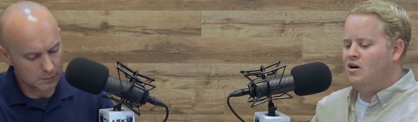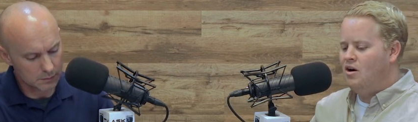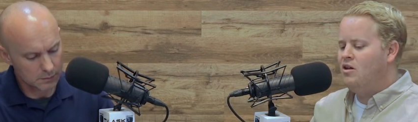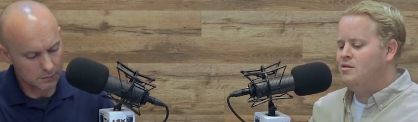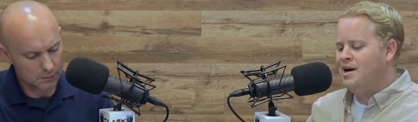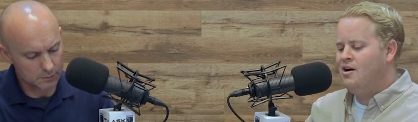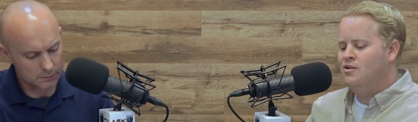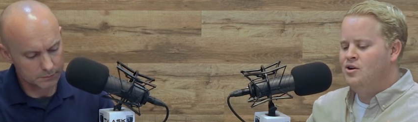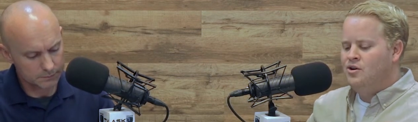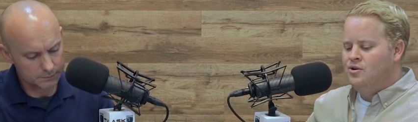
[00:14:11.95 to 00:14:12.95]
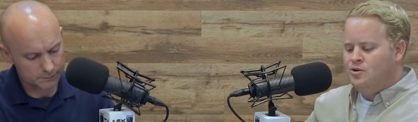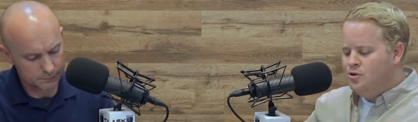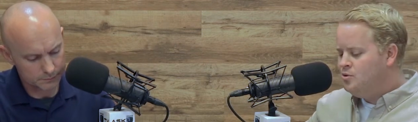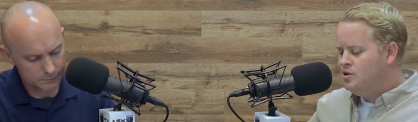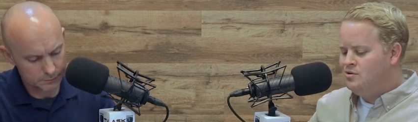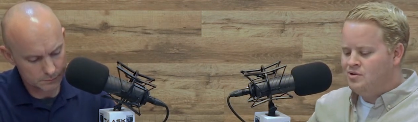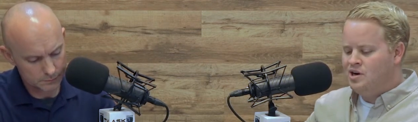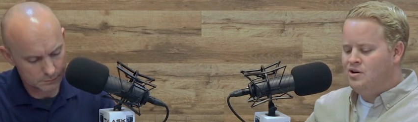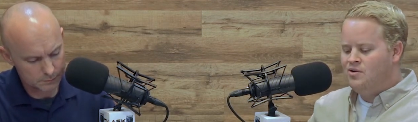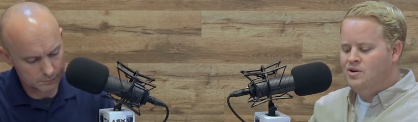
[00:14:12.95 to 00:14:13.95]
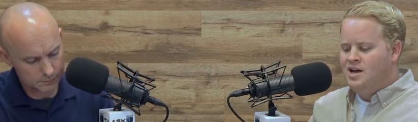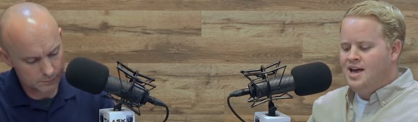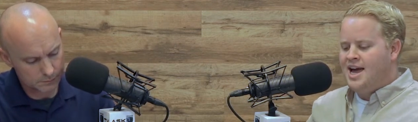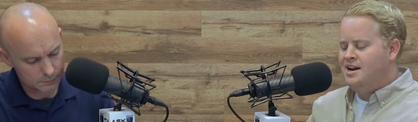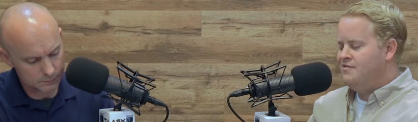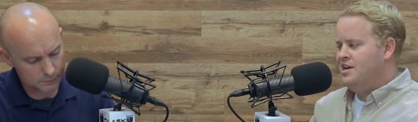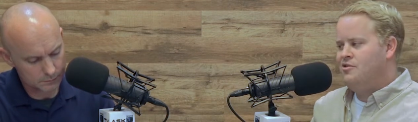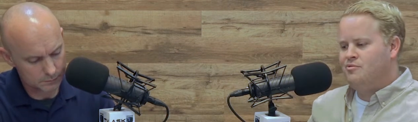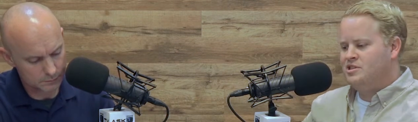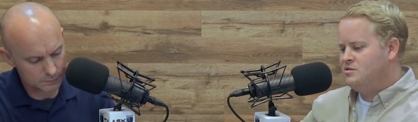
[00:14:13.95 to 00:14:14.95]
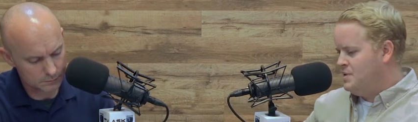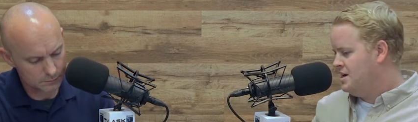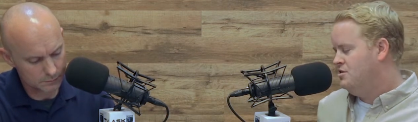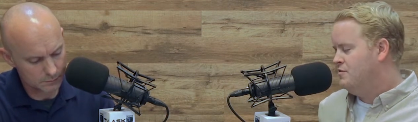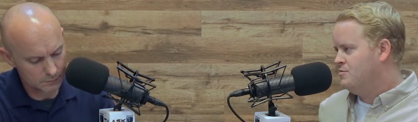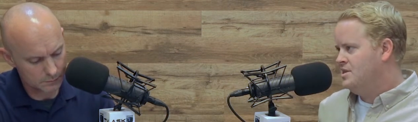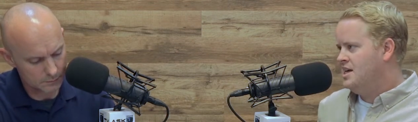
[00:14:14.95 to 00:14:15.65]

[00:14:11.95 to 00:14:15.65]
Speaker 1: all about who you know. And if they don't respect you from the